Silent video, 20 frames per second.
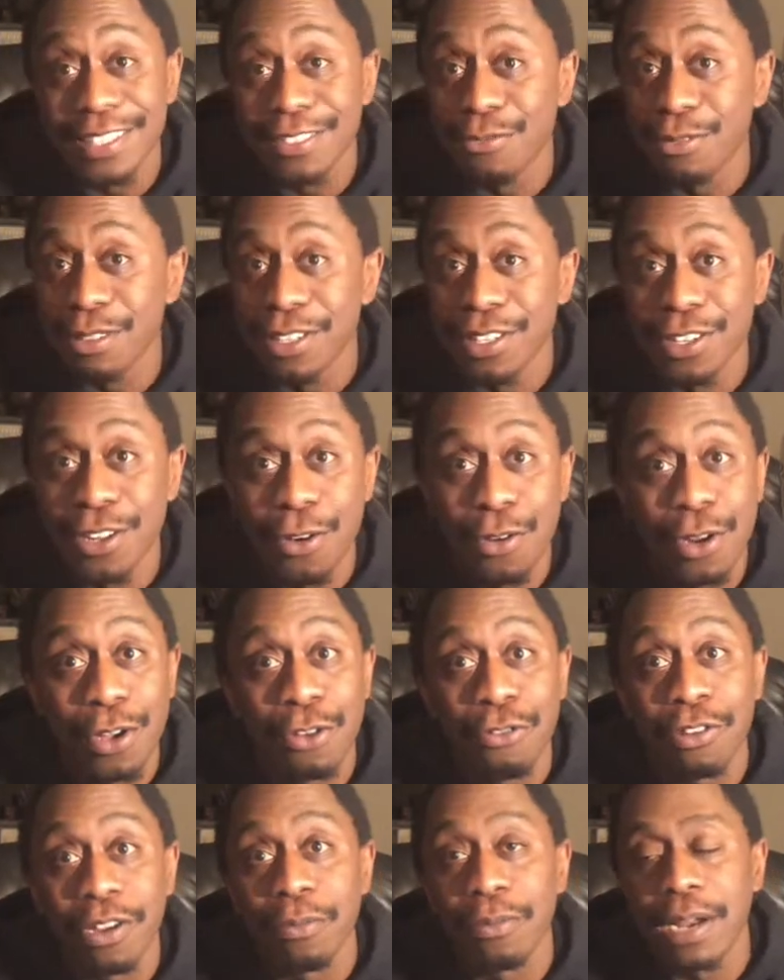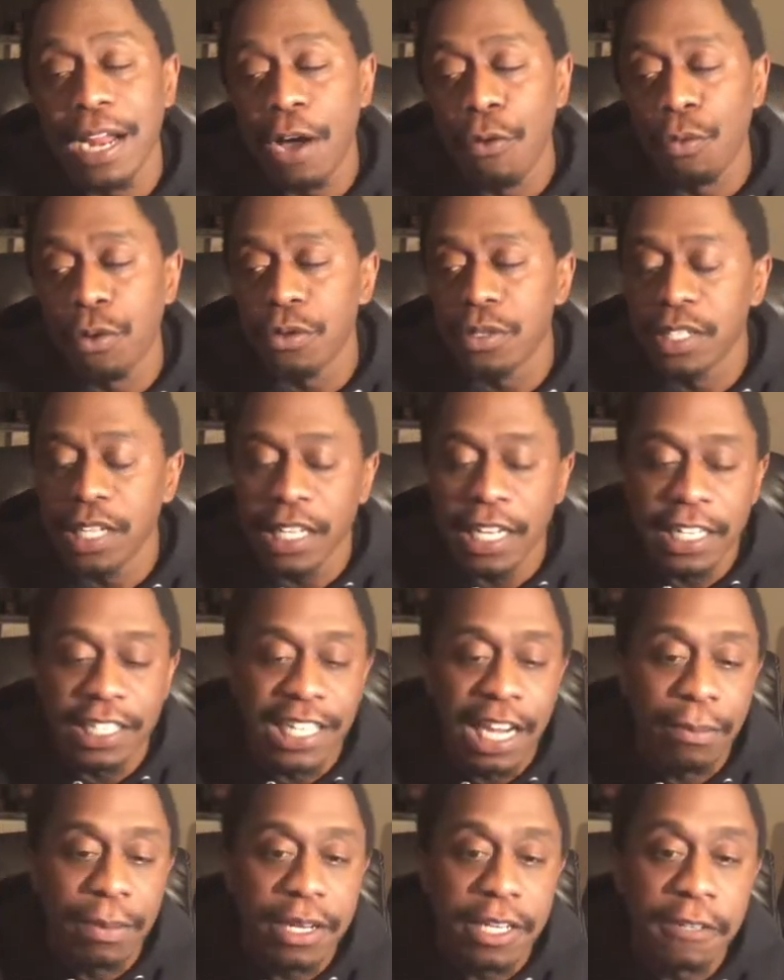We don't agree, but I will say that
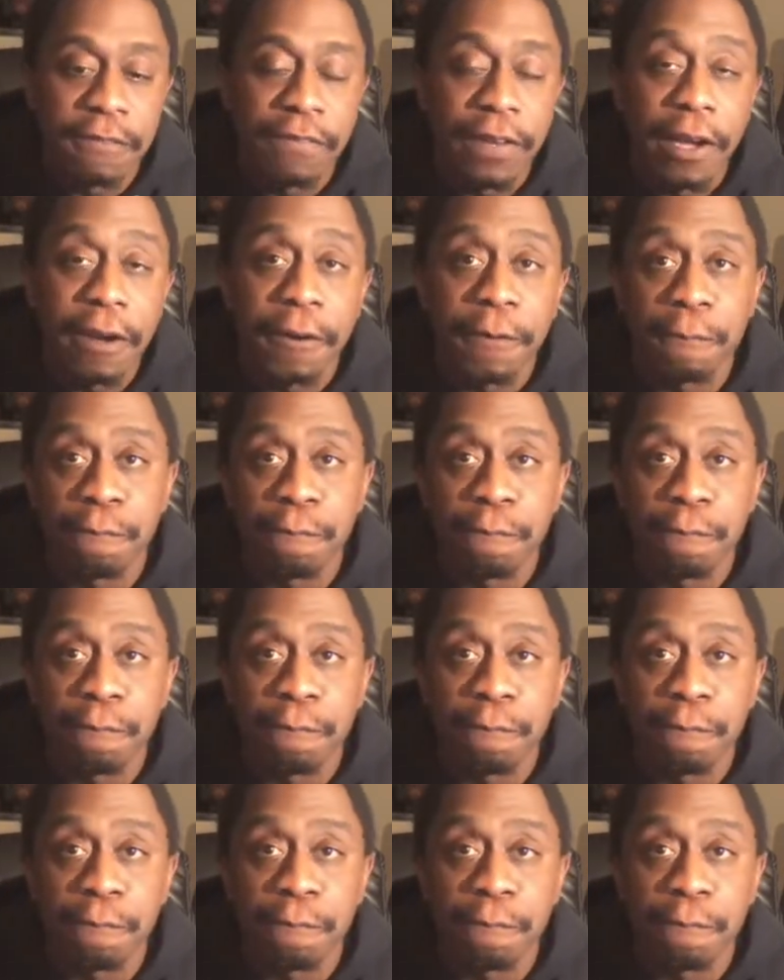Jamie is fair.